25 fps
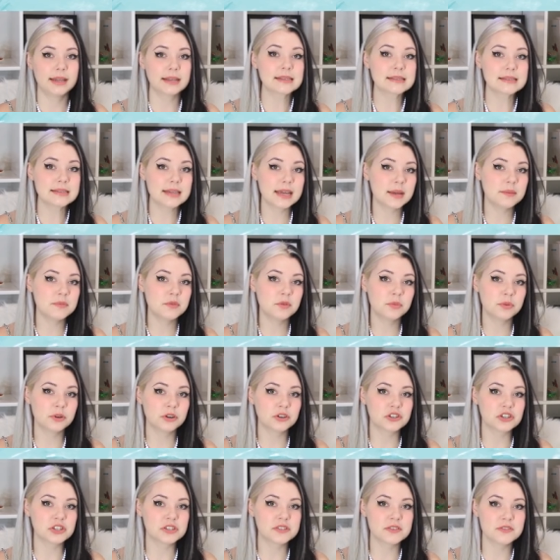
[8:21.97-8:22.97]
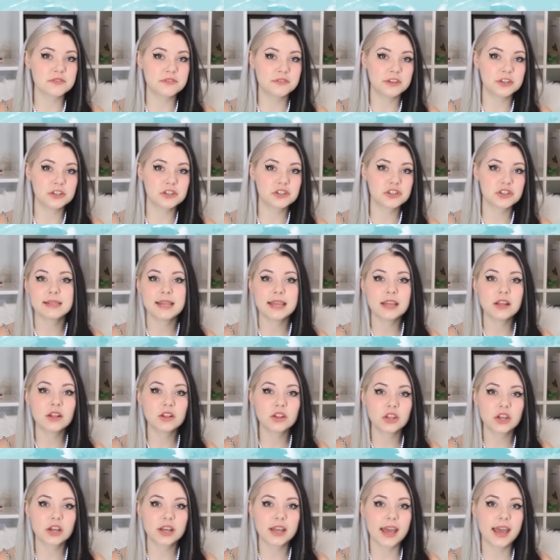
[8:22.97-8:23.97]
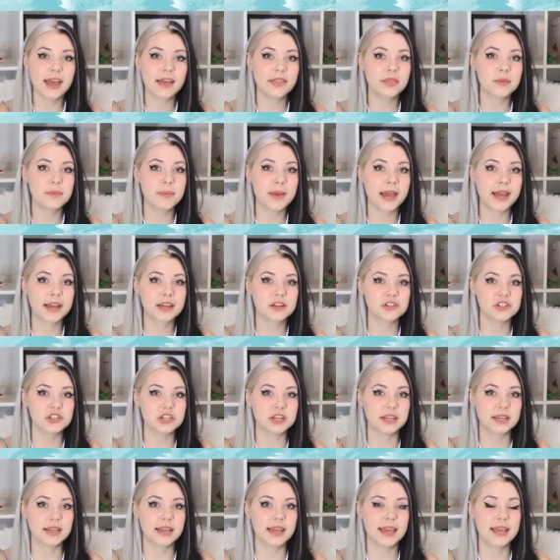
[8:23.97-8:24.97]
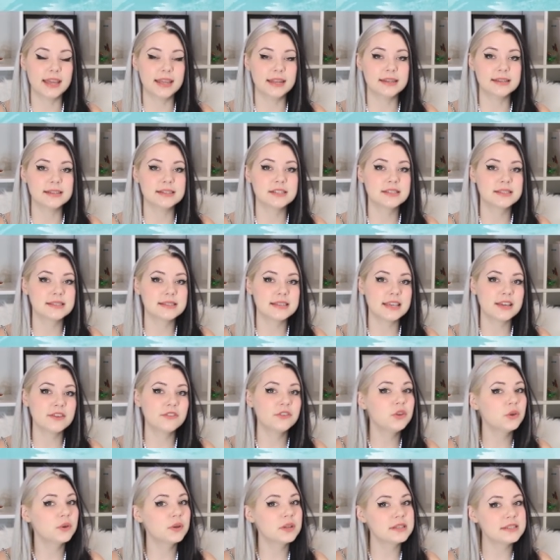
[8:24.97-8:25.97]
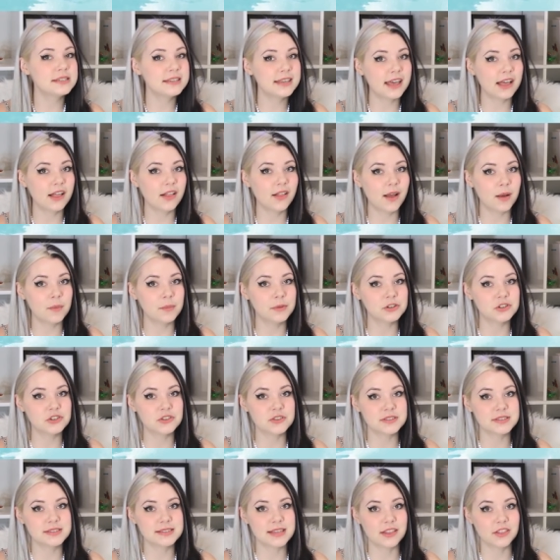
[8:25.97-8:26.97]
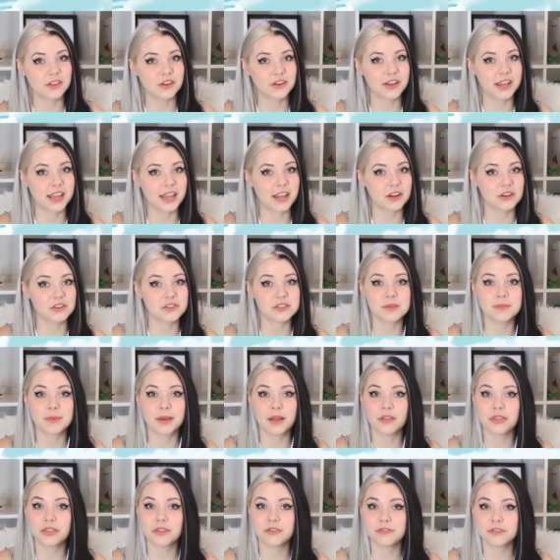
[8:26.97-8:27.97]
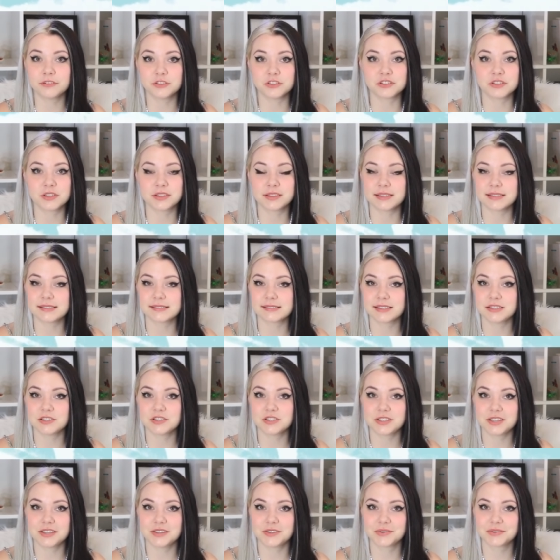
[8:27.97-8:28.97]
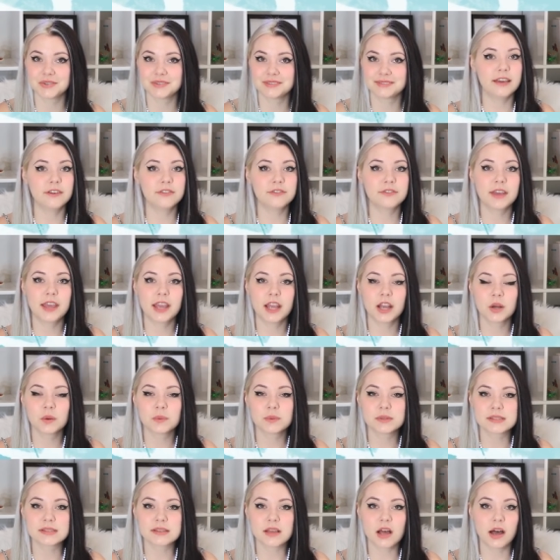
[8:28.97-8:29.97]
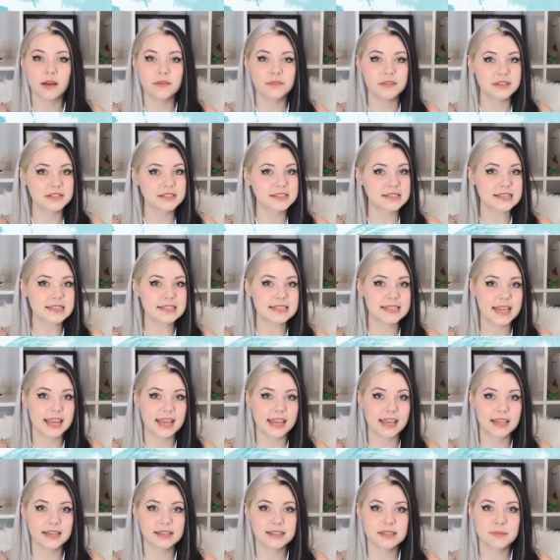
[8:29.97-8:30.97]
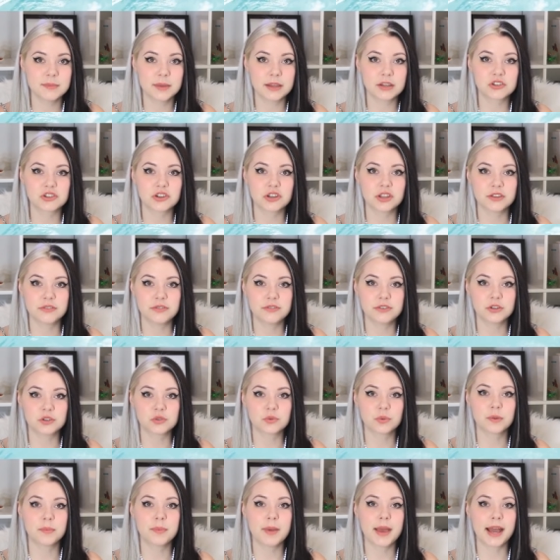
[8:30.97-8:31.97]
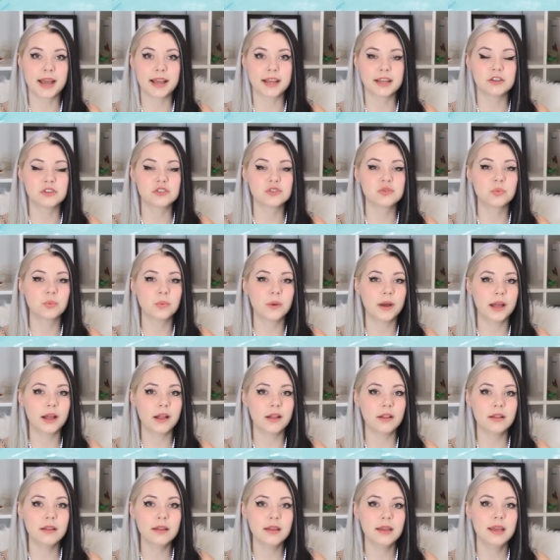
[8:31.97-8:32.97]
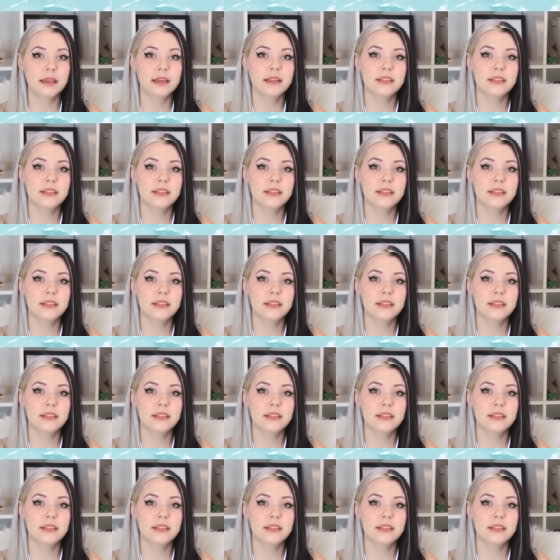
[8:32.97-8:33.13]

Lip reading: Next time you purchase a fish, take a look at the packaging and see if you can tell how much the seller cares about the fish that they sent to you. If care was obviously taken to make sure the fish were packaged well,